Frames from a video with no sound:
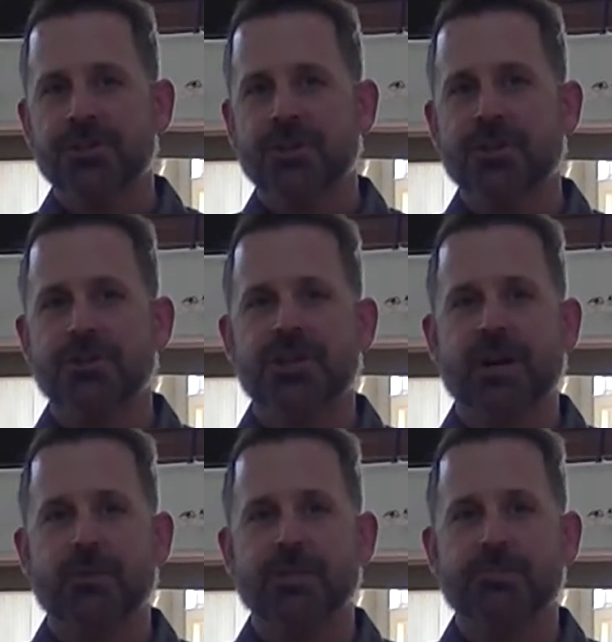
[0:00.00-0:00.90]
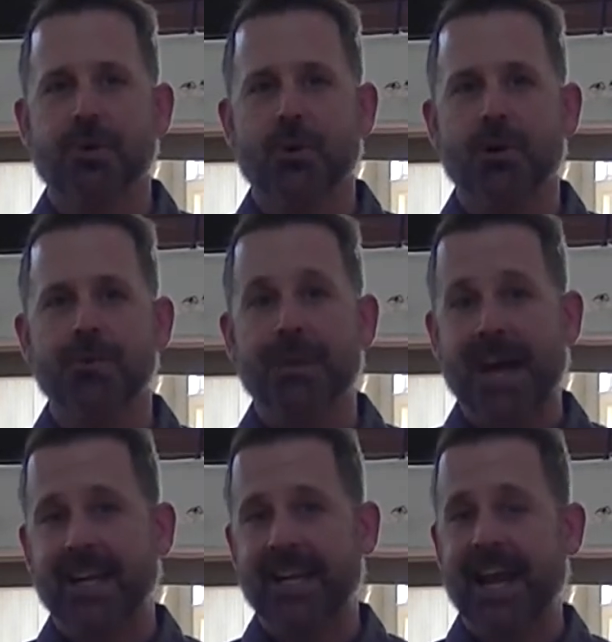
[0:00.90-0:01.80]
Church that was born
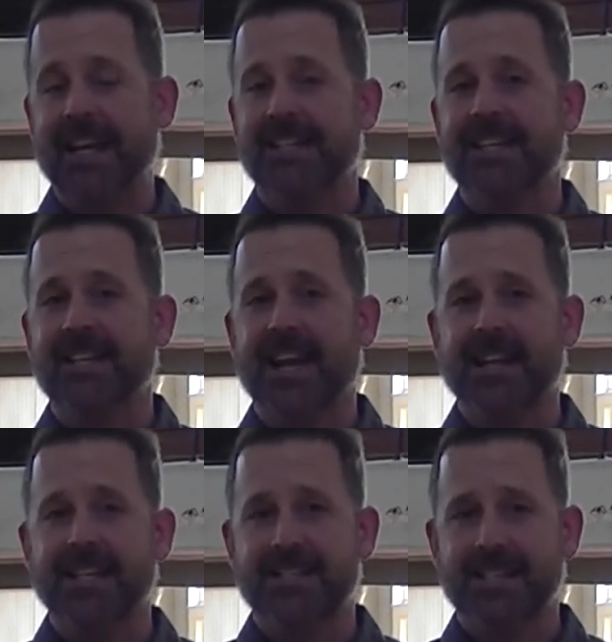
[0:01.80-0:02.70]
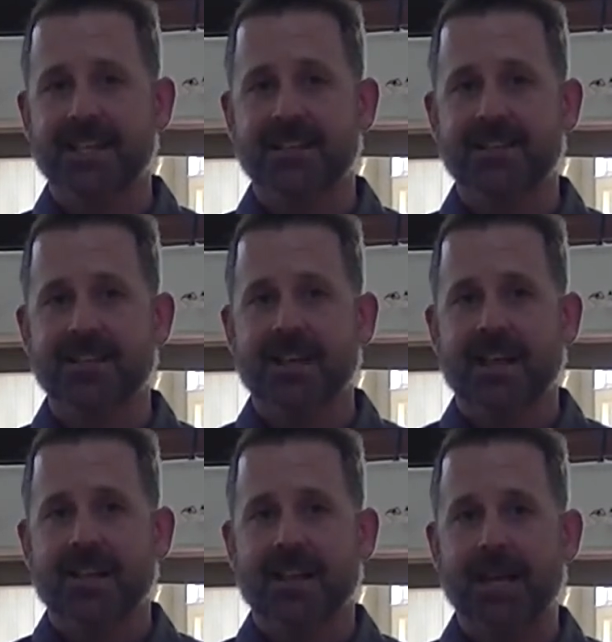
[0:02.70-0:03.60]
back in 1896,
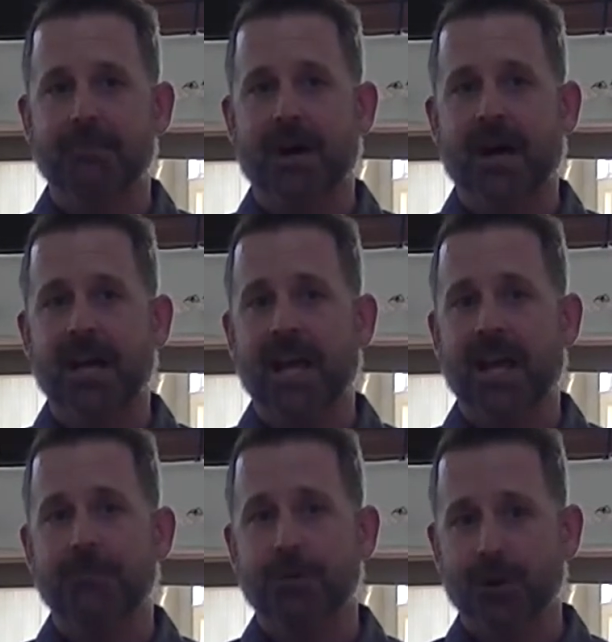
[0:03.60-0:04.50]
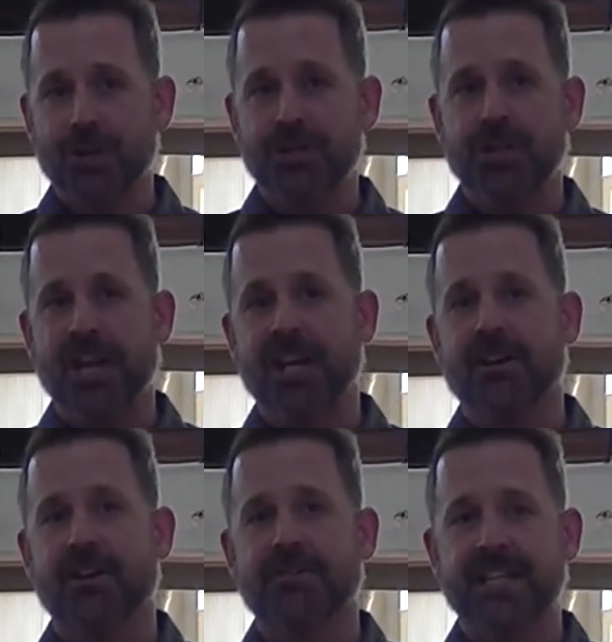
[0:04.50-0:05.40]
led by a protege
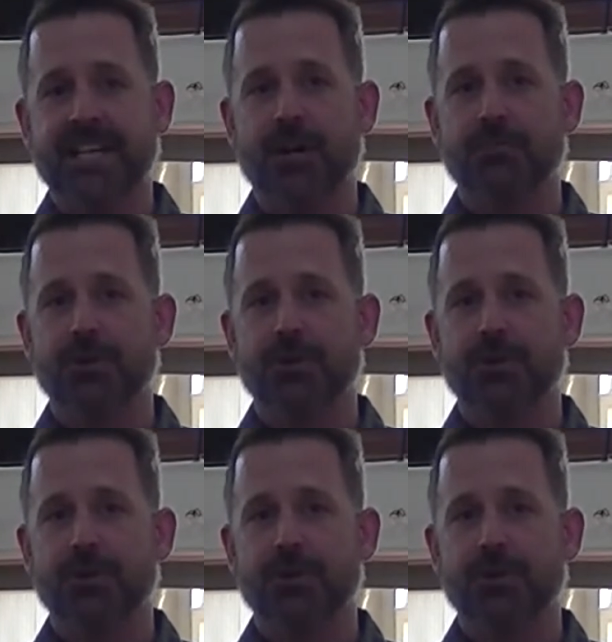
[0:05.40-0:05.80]
of D.L.